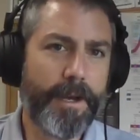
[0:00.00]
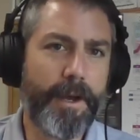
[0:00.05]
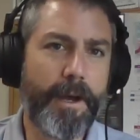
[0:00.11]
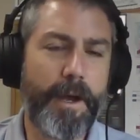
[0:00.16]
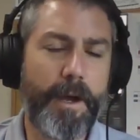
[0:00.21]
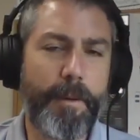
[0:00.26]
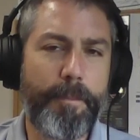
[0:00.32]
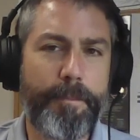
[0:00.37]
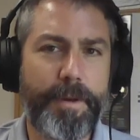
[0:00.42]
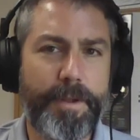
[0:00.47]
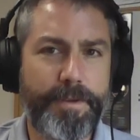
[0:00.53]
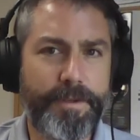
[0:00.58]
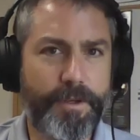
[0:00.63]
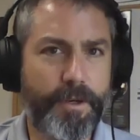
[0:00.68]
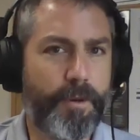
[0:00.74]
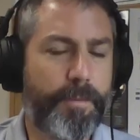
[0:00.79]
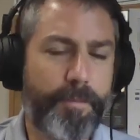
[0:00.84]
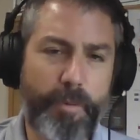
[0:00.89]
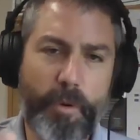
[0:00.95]
Uh, but
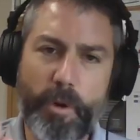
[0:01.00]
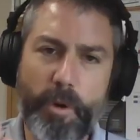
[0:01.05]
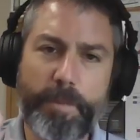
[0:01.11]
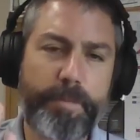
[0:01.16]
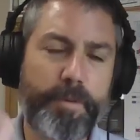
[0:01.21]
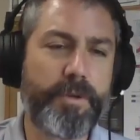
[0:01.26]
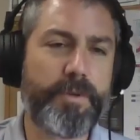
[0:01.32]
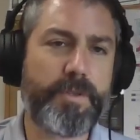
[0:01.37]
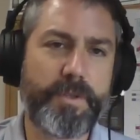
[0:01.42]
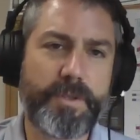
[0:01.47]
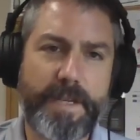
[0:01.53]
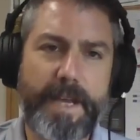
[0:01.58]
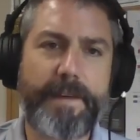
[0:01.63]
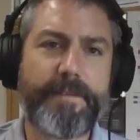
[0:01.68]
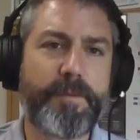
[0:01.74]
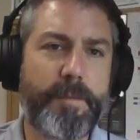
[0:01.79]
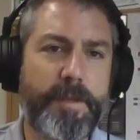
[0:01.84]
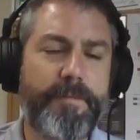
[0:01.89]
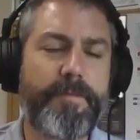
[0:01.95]
you know, pork producers
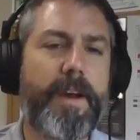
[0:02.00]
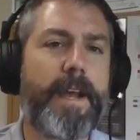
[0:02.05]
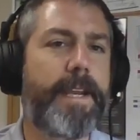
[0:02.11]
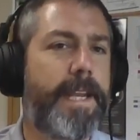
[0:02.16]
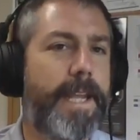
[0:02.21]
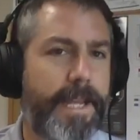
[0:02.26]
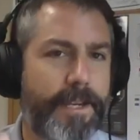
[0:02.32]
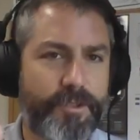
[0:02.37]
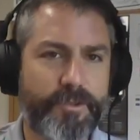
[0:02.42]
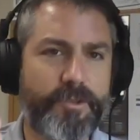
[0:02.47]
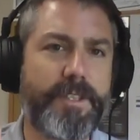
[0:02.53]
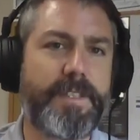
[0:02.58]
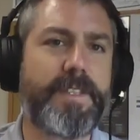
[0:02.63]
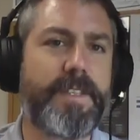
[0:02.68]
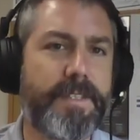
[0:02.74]
have to be financially